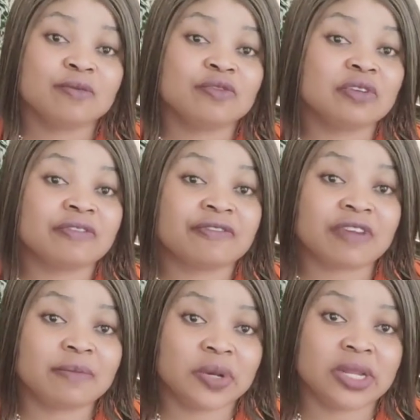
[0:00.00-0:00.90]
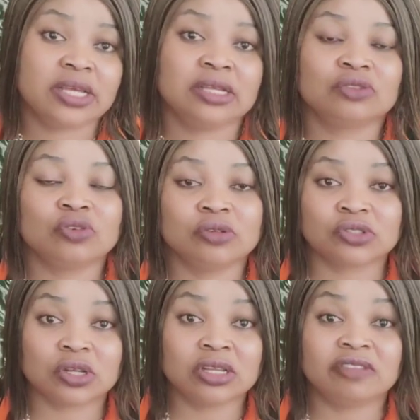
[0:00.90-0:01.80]
firmly, to
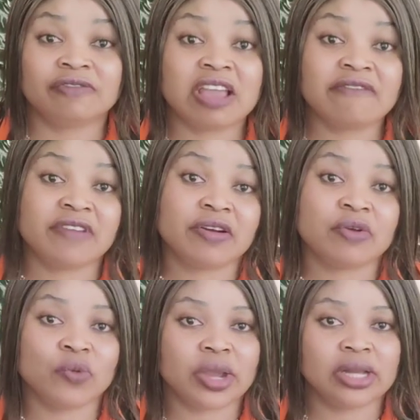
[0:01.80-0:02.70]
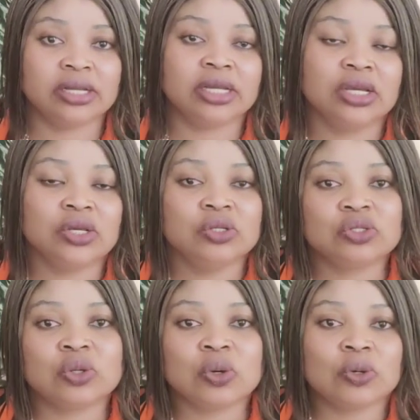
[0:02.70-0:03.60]
solidify very well.
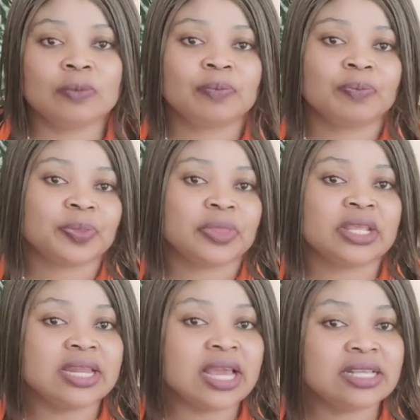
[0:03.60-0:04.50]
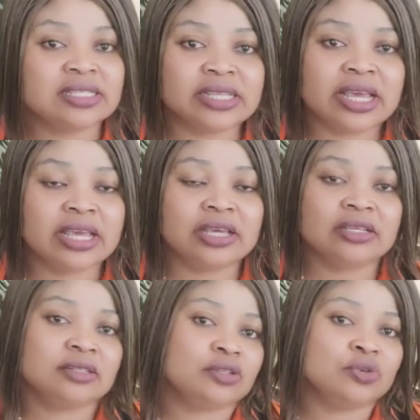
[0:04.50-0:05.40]
So the next day
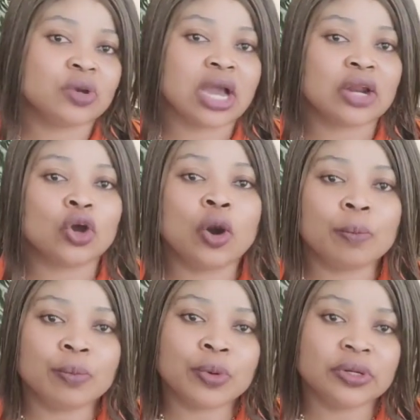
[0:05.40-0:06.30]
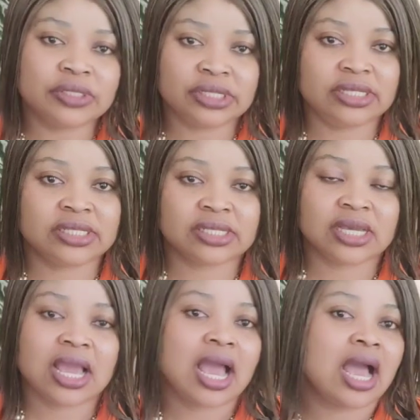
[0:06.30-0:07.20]
you can unmold it,
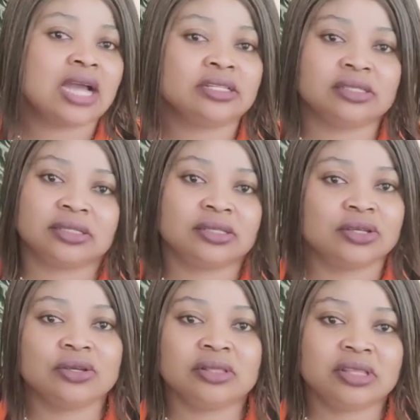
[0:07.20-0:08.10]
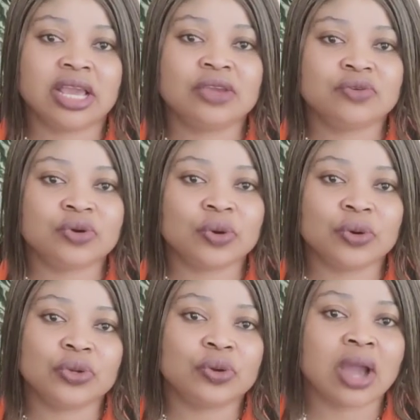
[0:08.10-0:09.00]
and there you
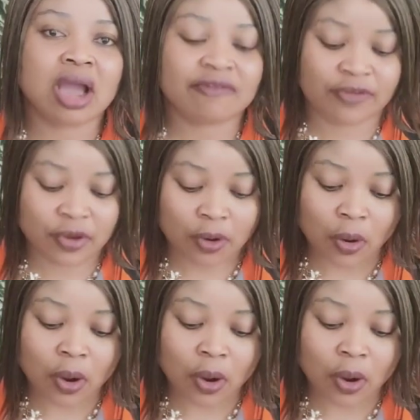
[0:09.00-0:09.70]
go. You have your